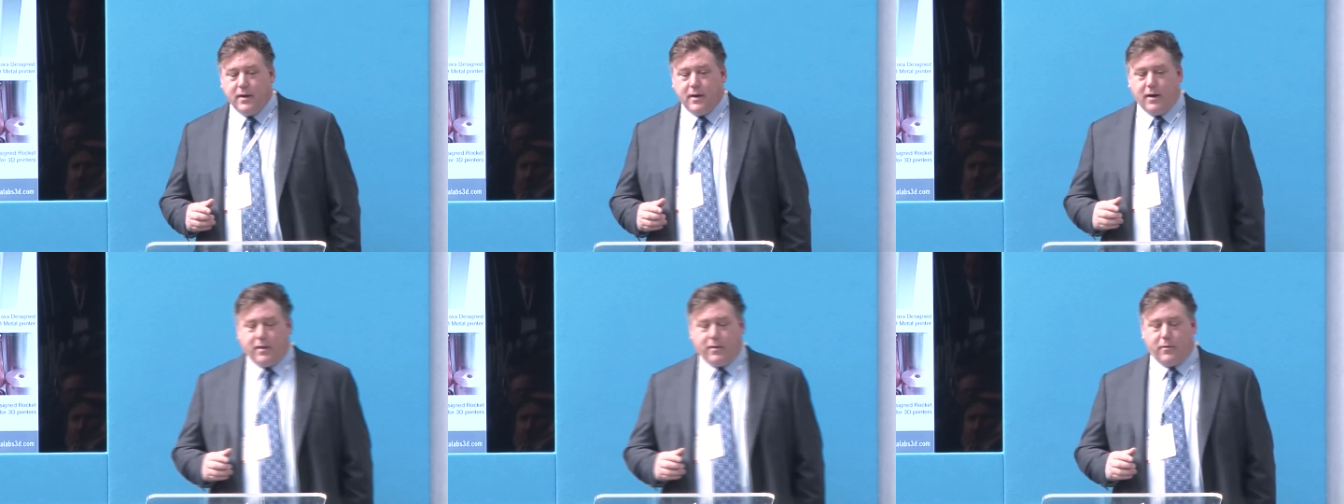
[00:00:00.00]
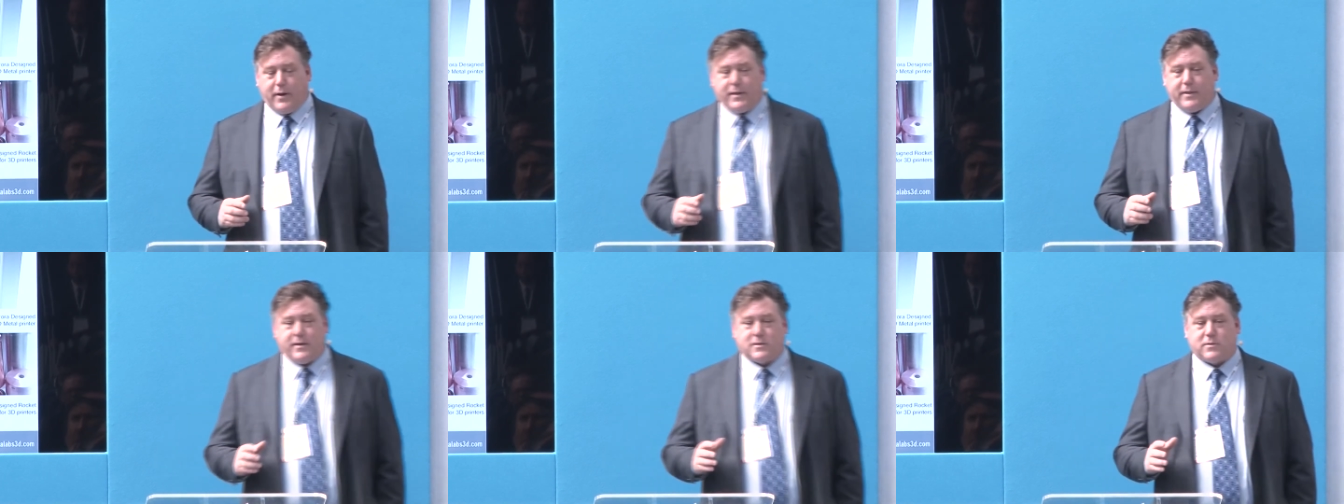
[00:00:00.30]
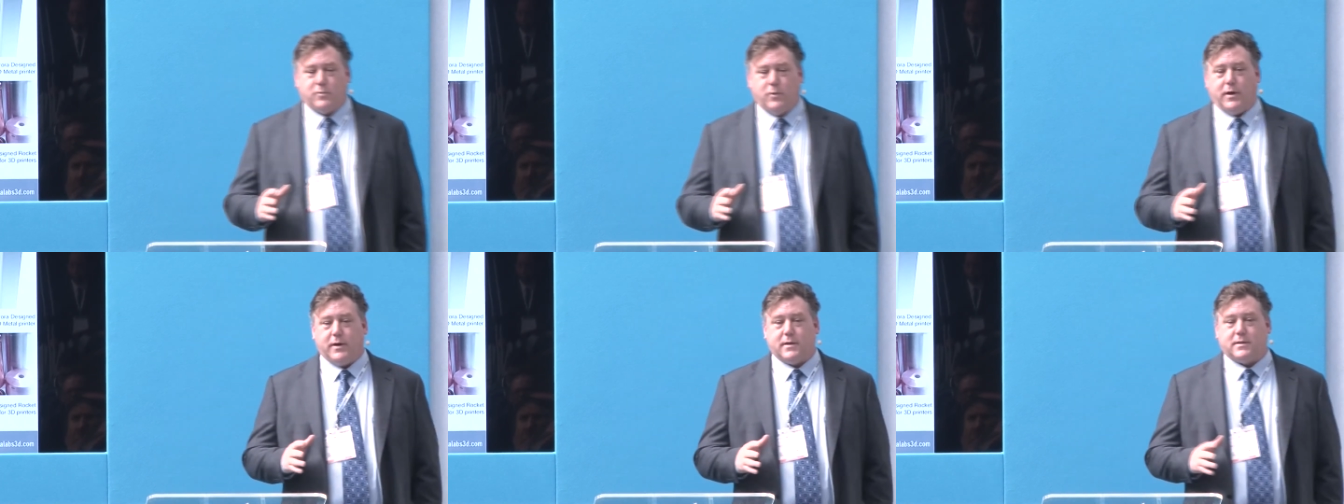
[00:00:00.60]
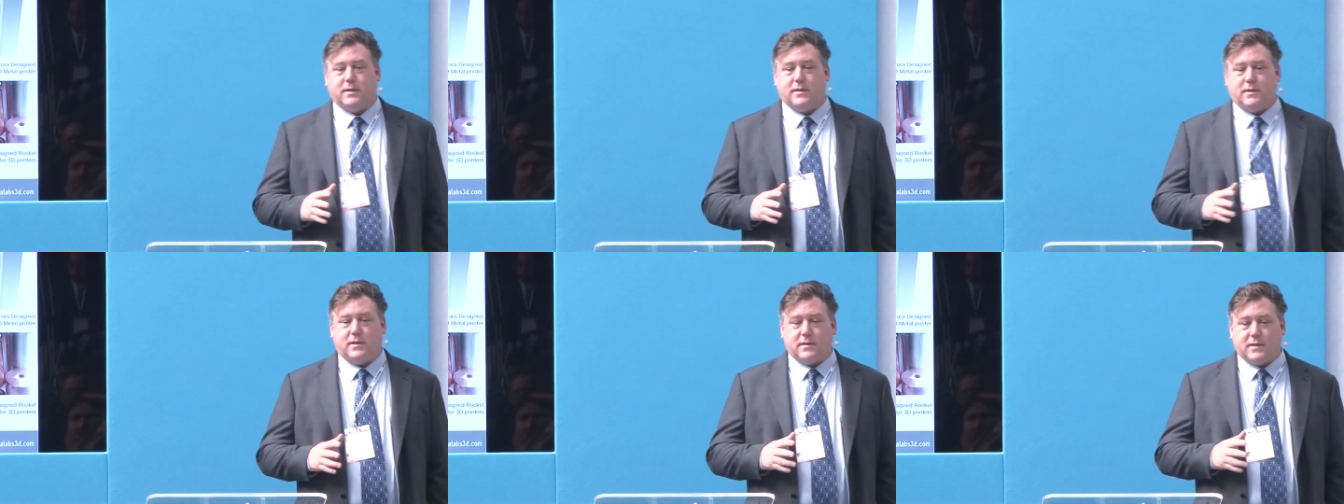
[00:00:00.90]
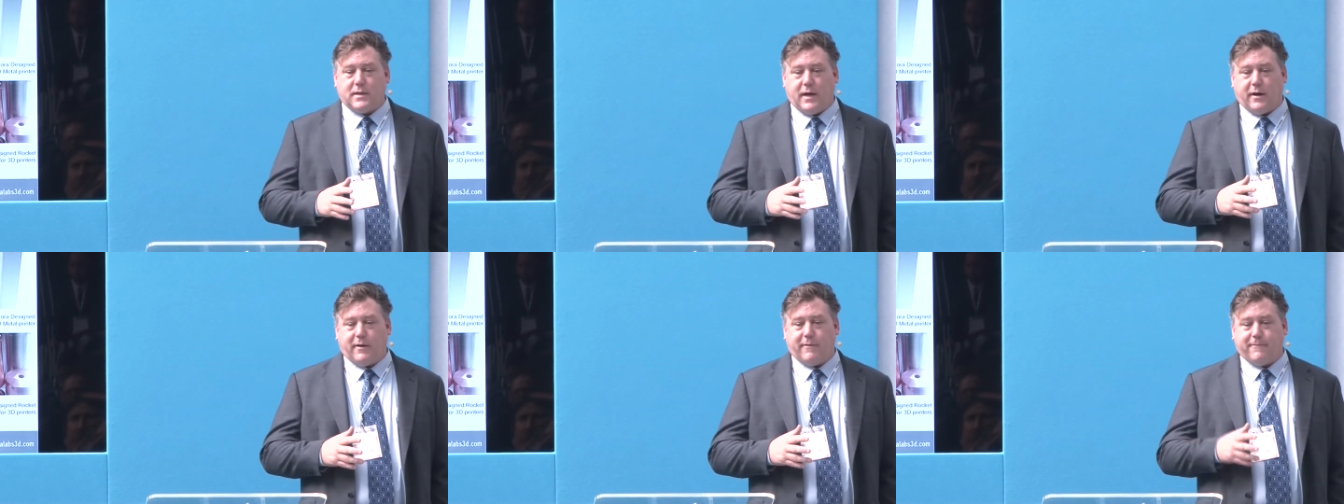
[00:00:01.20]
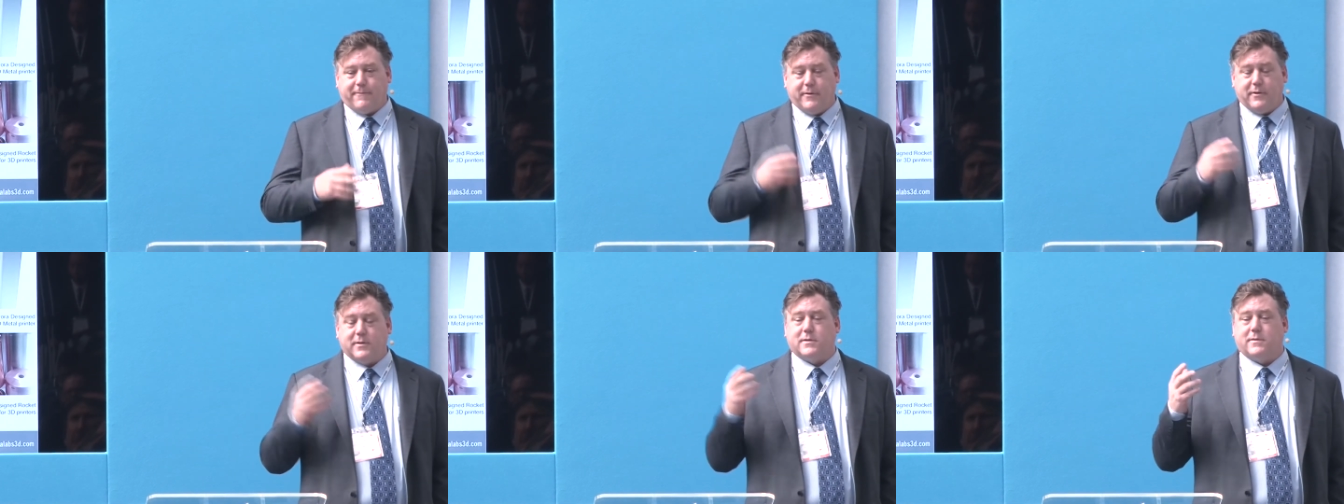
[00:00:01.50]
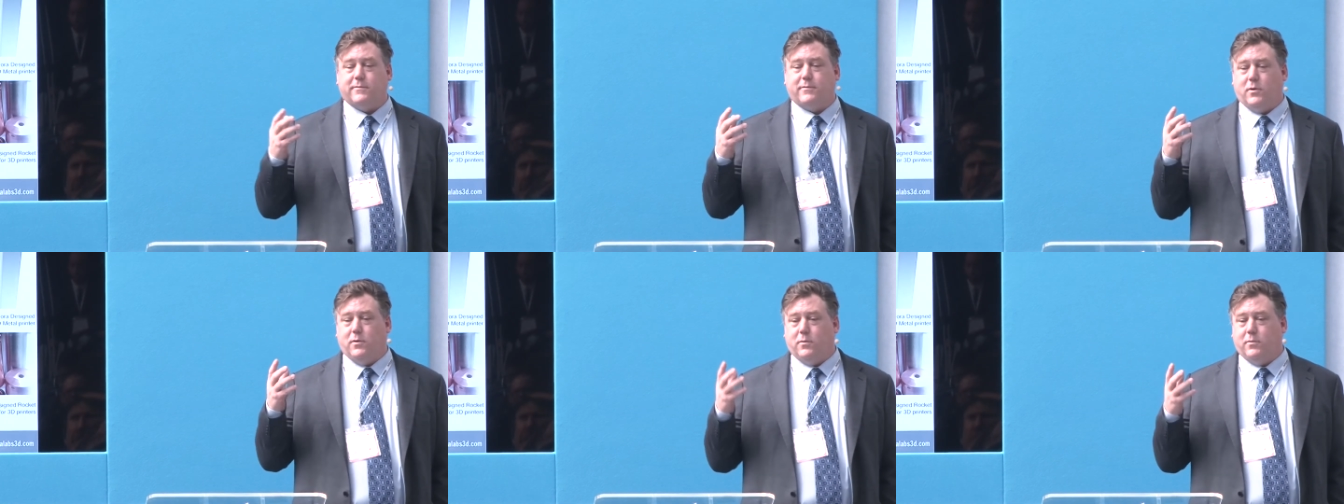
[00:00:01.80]
And the way this works is you start off first
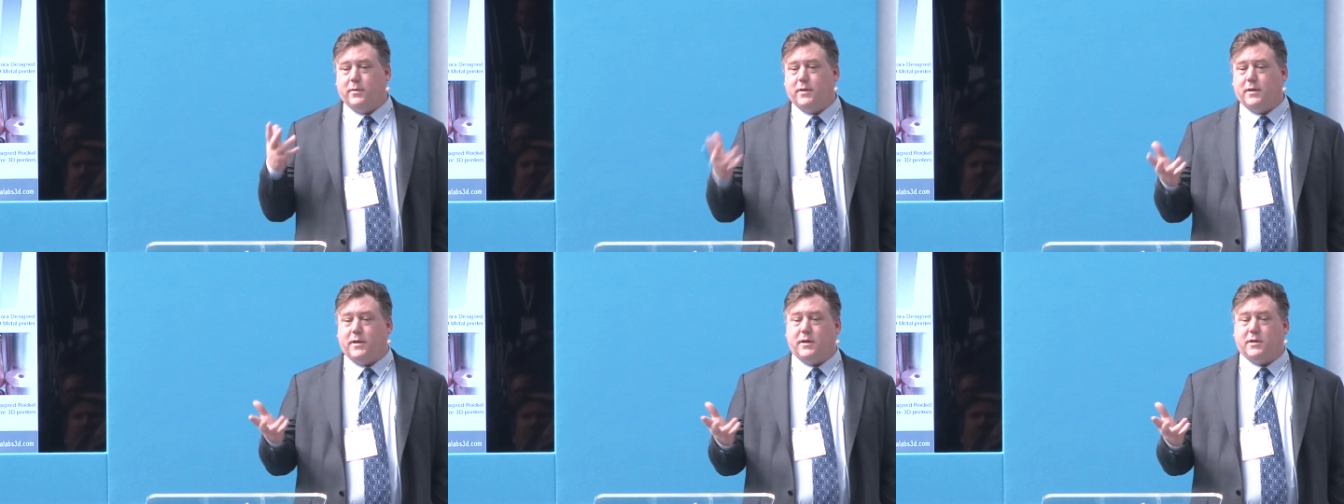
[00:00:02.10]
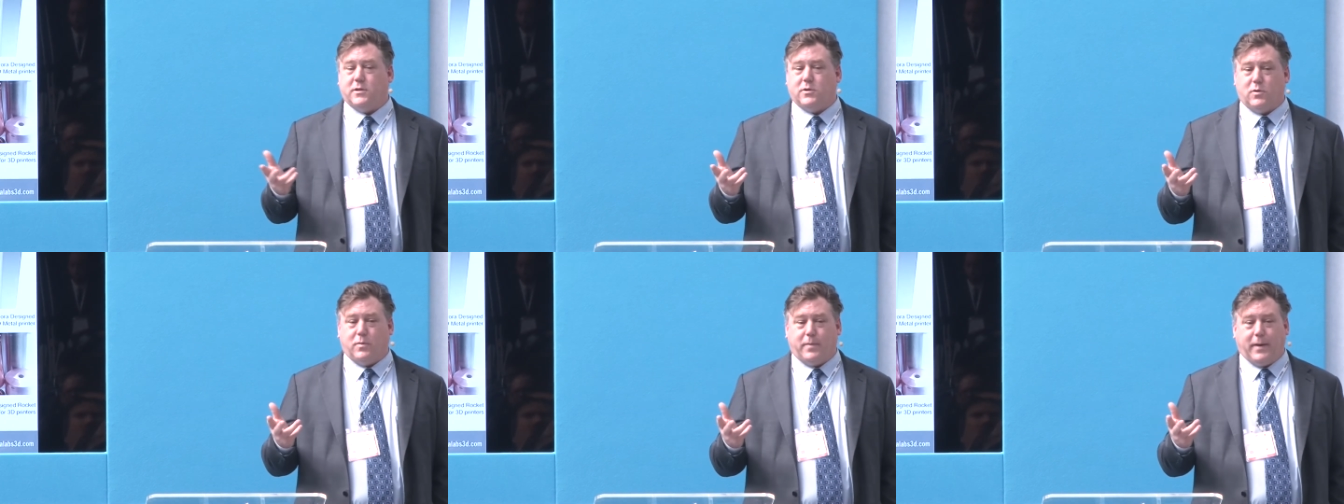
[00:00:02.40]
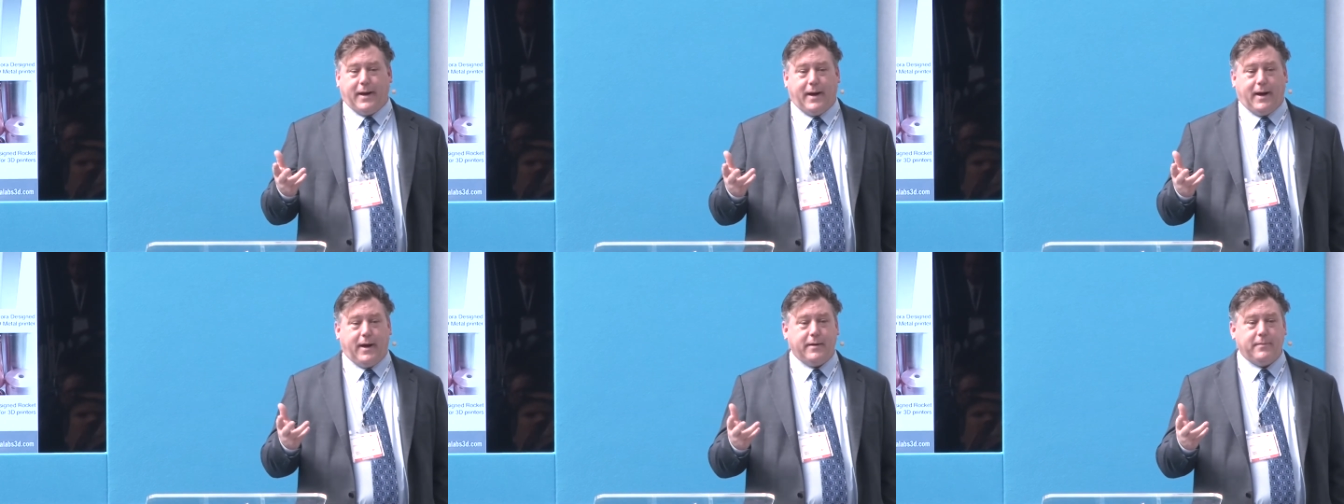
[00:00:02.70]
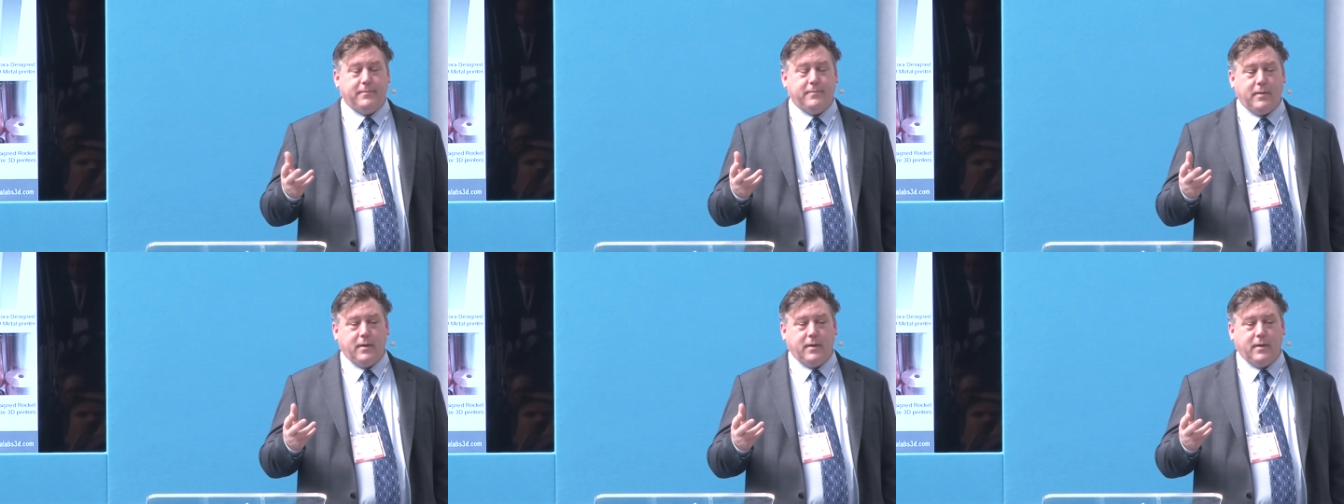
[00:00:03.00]
of all with a digital part.